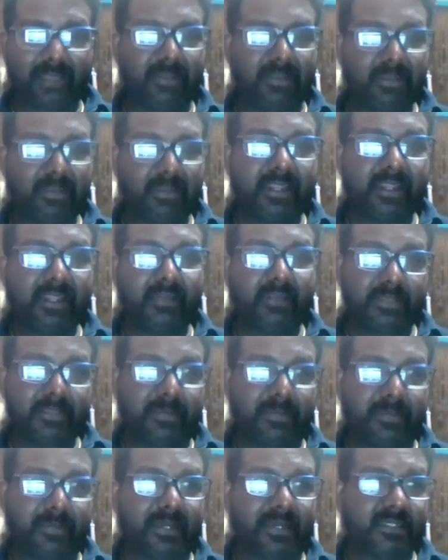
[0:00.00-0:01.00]
meeting with the
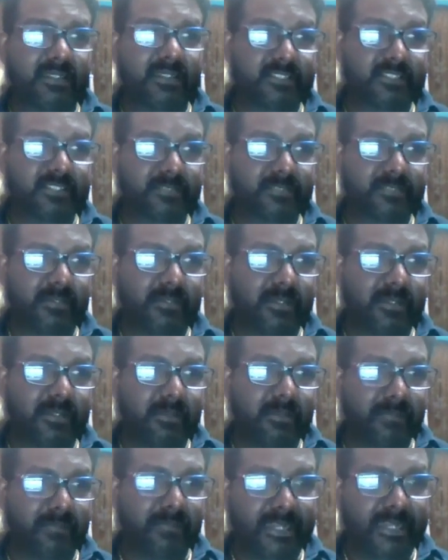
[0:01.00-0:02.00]
parents
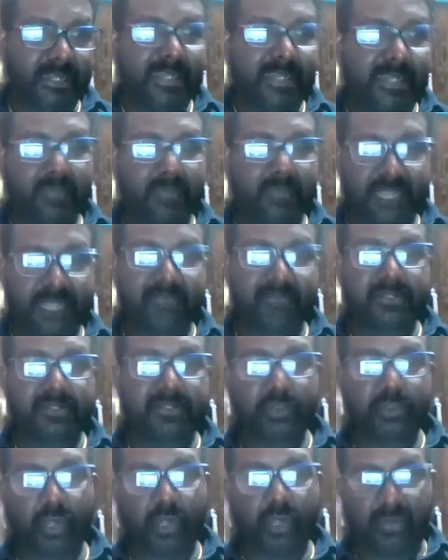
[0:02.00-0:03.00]
many times after
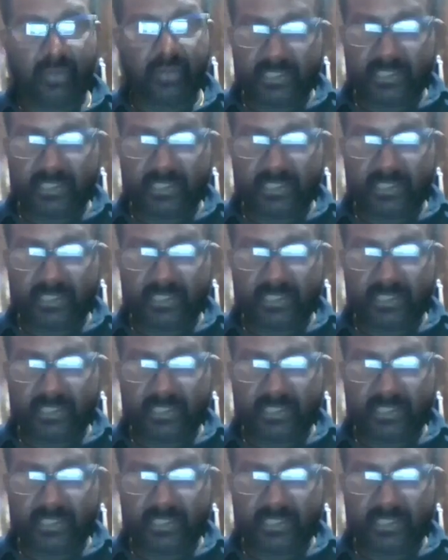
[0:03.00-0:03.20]
school hours,